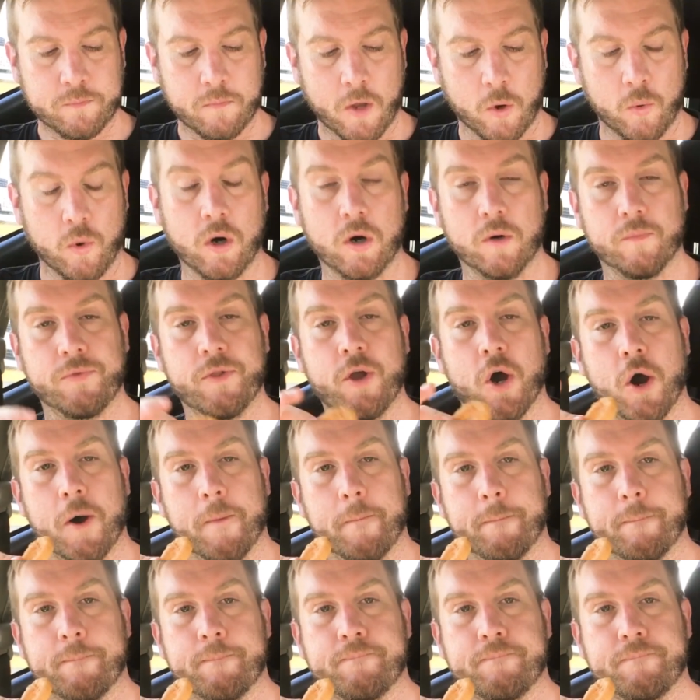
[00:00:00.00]
Well, no.
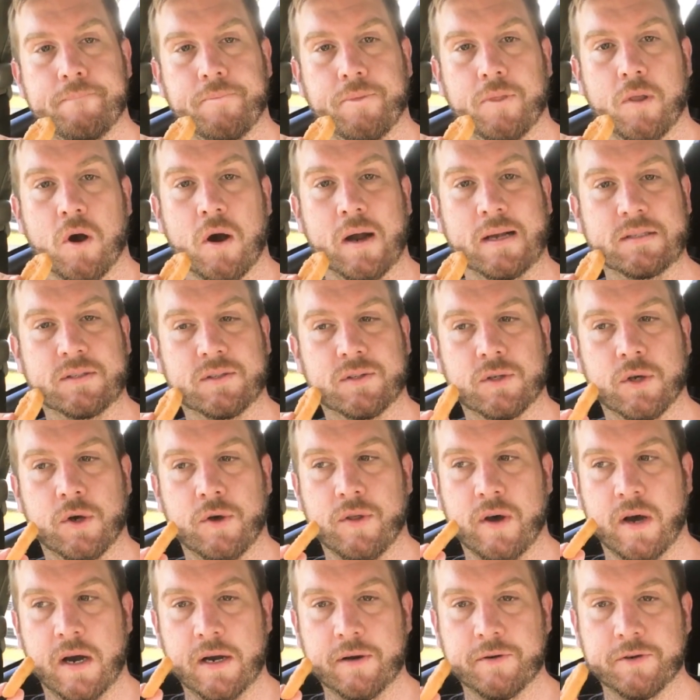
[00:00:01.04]
All right. So
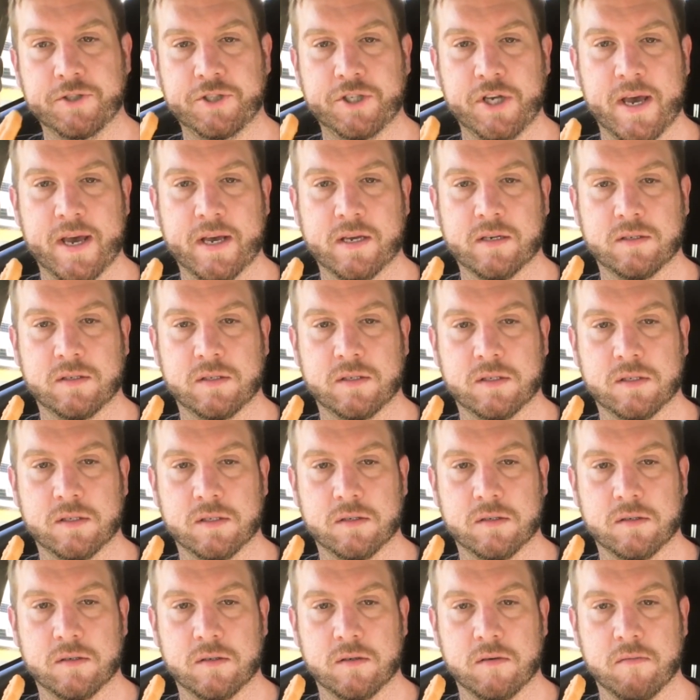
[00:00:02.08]
the Hungry Jack's
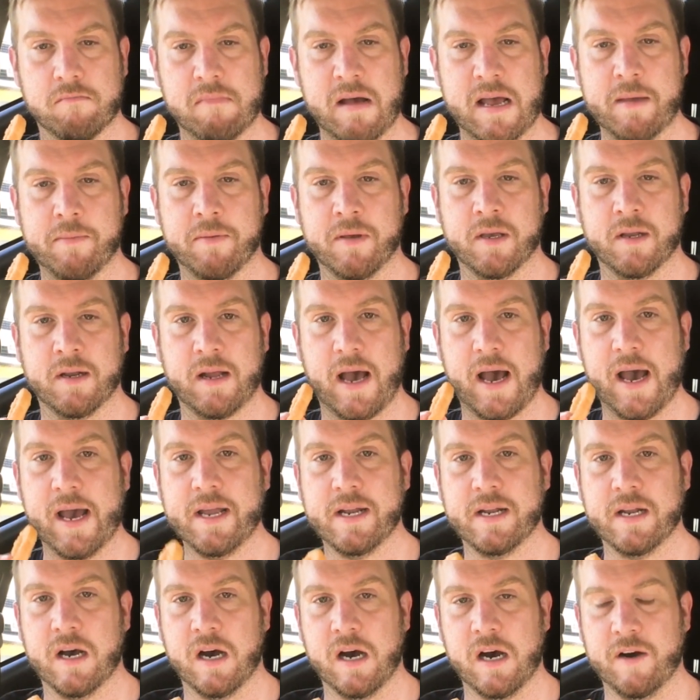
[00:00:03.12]
maybe an
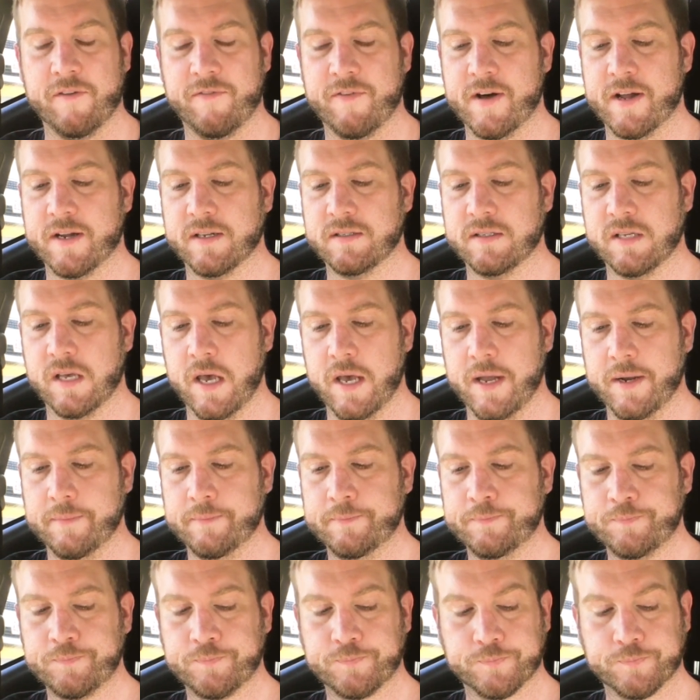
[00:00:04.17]
8.5 out of 10.